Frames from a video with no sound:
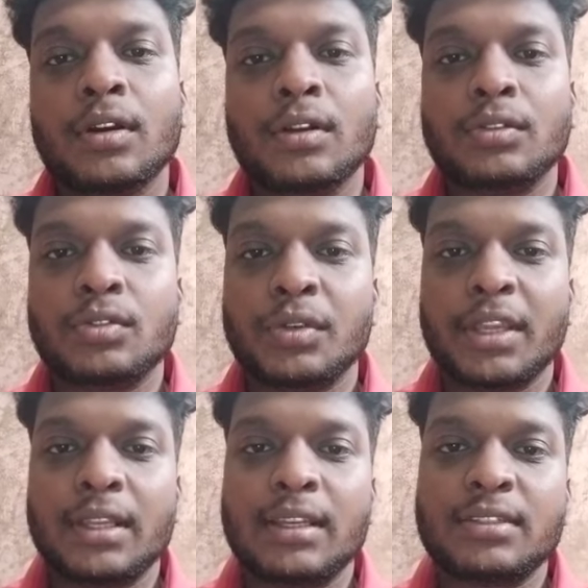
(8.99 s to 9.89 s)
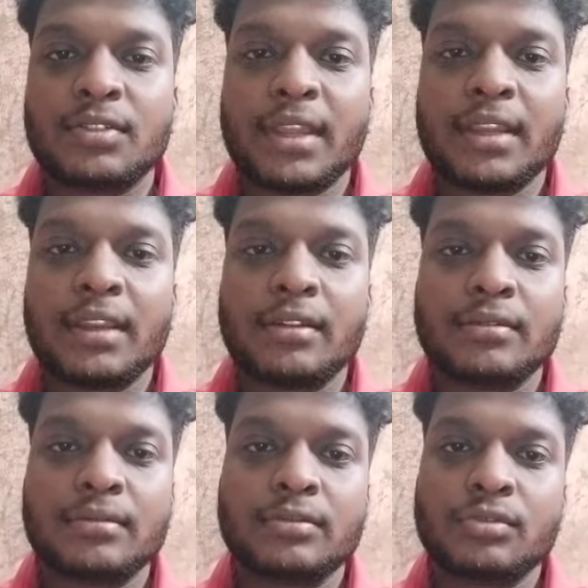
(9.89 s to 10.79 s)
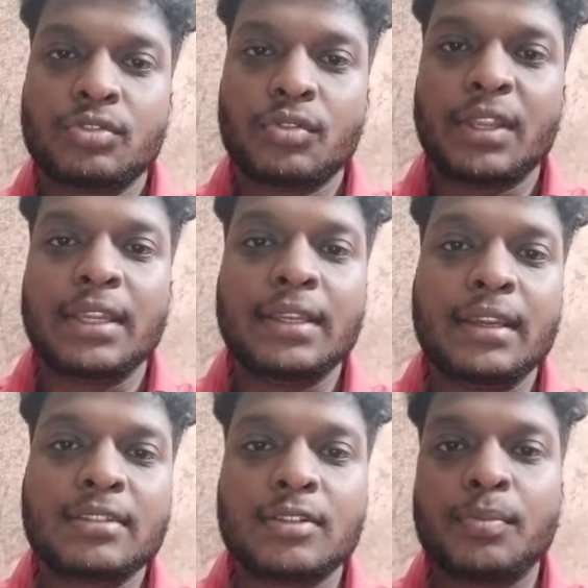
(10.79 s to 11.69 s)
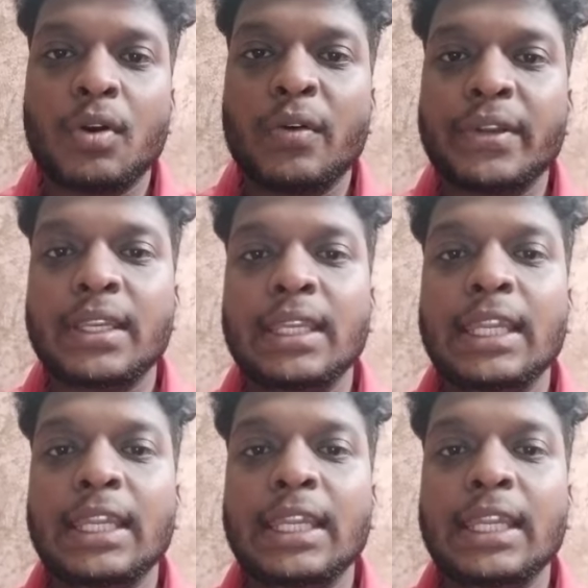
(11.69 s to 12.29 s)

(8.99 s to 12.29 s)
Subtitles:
Today let's take a journey India's the poverty,